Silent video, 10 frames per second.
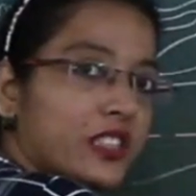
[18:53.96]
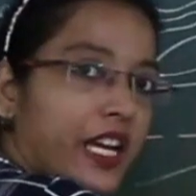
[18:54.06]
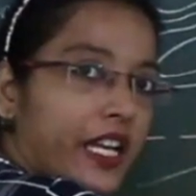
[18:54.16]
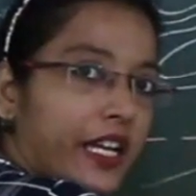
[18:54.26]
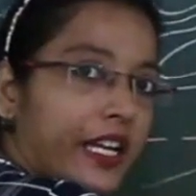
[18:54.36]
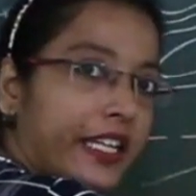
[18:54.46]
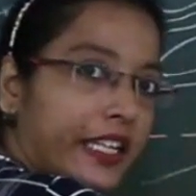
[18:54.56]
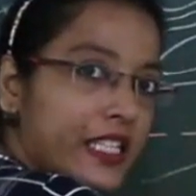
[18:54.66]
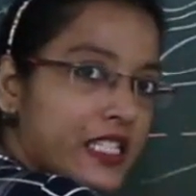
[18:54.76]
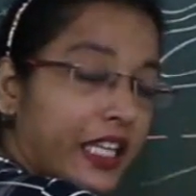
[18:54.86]
there, it
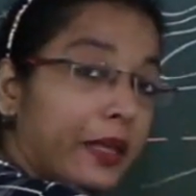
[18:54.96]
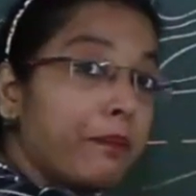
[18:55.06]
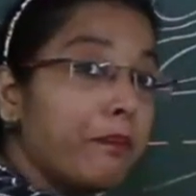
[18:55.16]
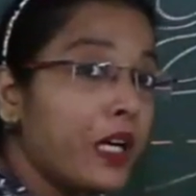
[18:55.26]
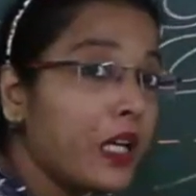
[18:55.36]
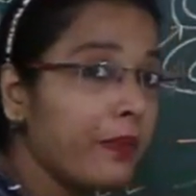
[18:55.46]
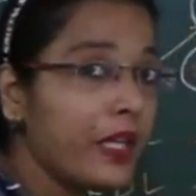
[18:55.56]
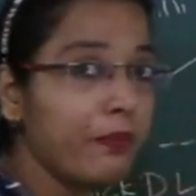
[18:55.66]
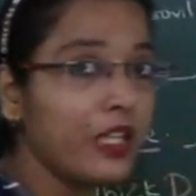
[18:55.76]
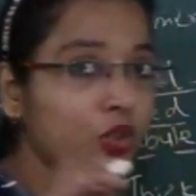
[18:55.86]
is
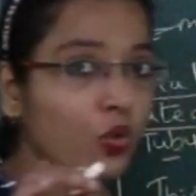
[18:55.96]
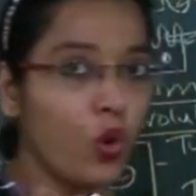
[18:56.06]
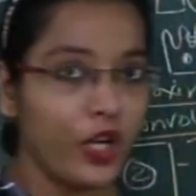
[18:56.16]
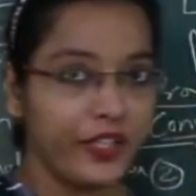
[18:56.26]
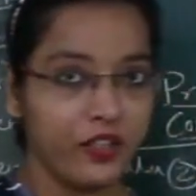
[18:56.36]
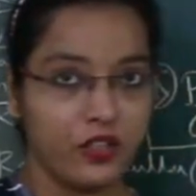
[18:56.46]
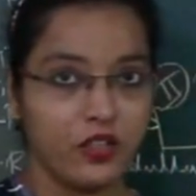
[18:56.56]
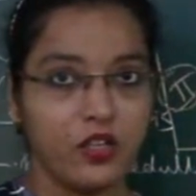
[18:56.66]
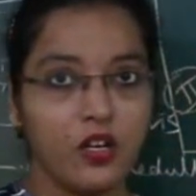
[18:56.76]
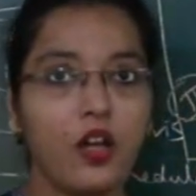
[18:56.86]
impermeable to water
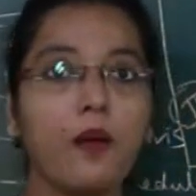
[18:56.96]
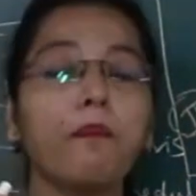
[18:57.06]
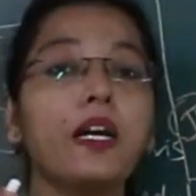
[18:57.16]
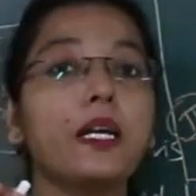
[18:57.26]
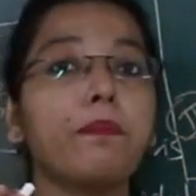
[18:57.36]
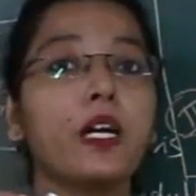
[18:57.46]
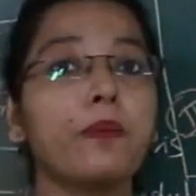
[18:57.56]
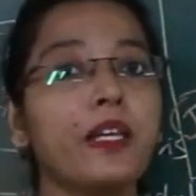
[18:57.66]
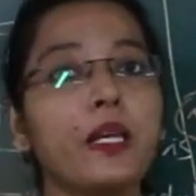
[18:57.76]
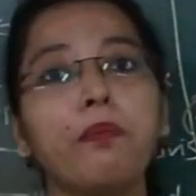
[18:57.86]
but
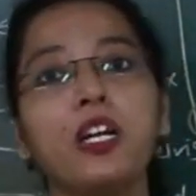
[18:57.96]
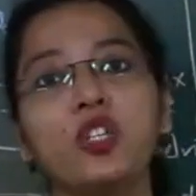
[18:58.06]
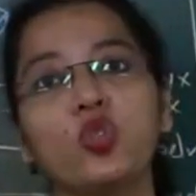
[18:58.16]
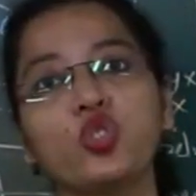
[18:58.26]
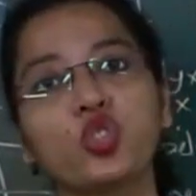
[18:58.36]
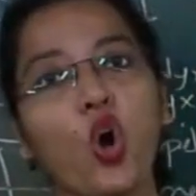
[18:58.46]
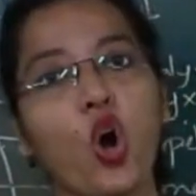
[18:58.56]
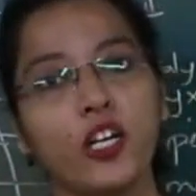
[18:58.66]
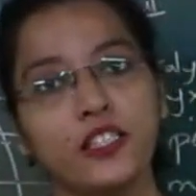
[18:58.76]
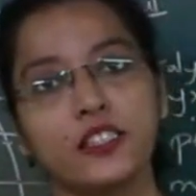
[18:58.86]
permeable to
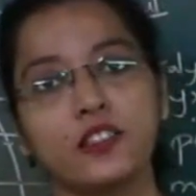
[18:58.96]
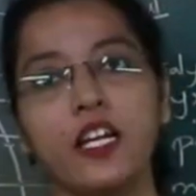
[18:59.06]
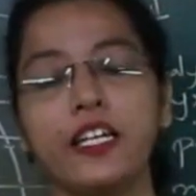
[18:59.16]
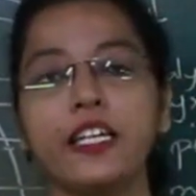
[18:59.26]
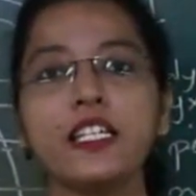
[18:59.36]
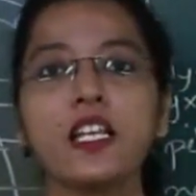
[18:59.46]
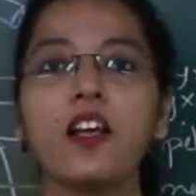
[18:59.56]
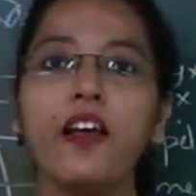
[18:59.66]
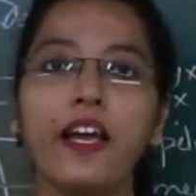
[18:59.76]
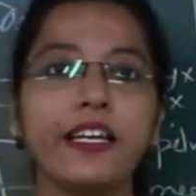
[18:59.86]
salts, that is
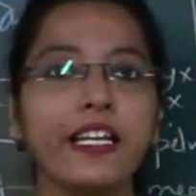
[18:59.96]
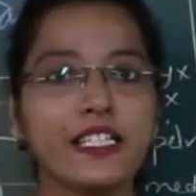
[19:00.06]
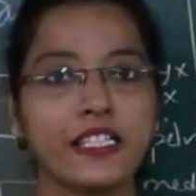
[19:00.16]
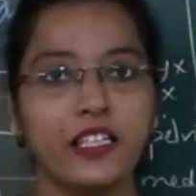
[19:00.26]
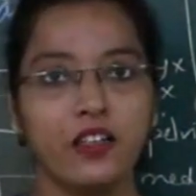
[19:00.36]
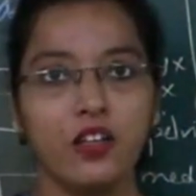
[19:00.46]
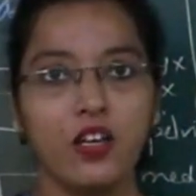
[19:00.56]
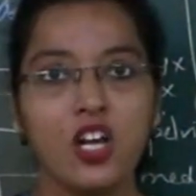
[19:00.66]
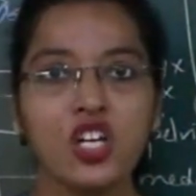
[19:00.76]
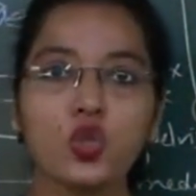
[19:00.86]
NaCl.
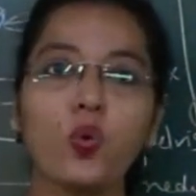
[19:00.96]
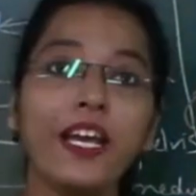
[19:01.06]
So